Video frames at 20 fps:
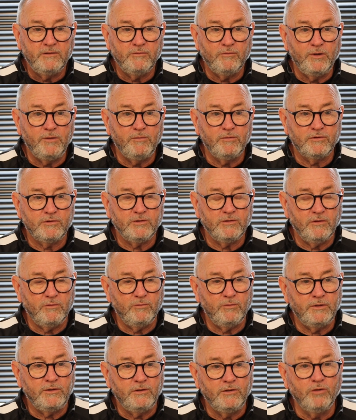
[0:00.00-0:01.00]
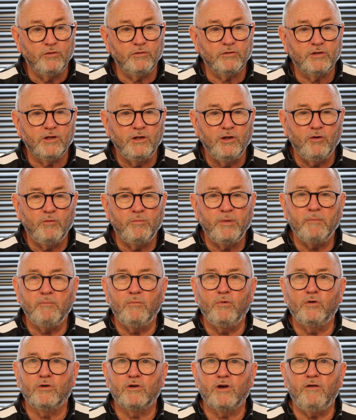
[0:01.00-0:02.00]
We looked a little bit
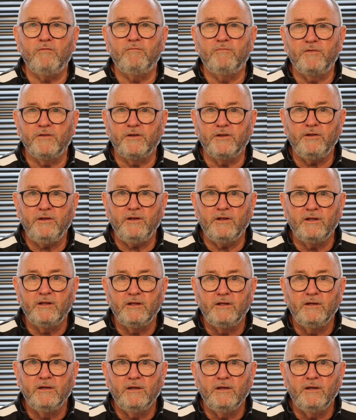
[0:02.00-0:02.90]
more confident,